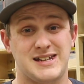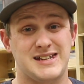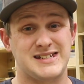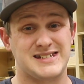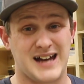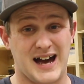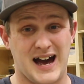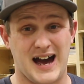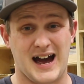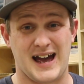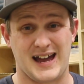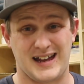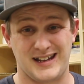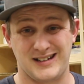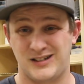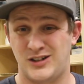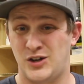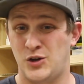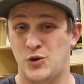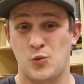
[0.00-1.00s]
is
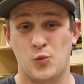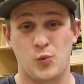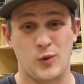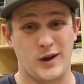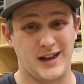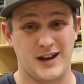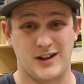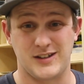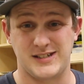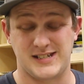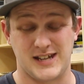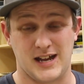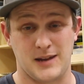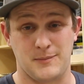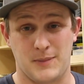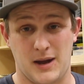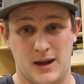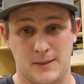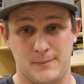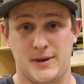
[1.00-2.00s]
high, way
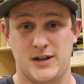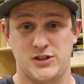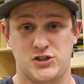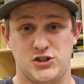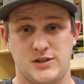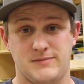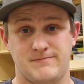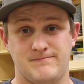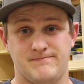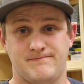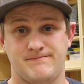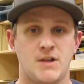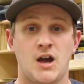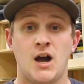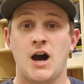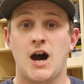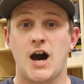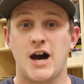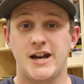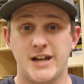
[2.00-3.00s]
outside my budget.
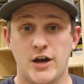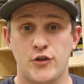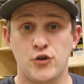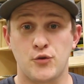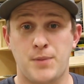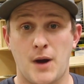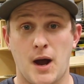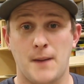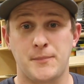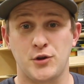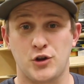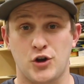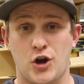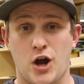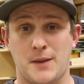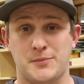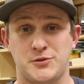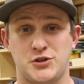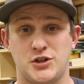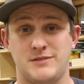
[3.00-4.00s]
Another popular
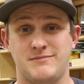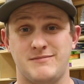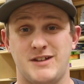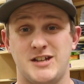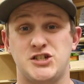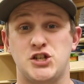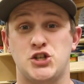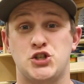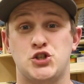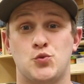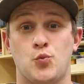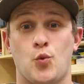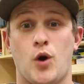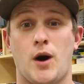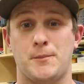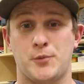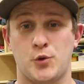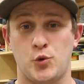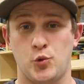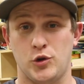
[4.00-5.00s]
option is a
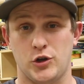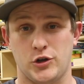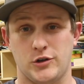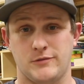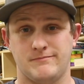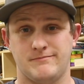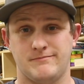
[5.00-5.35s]
swamp cooler.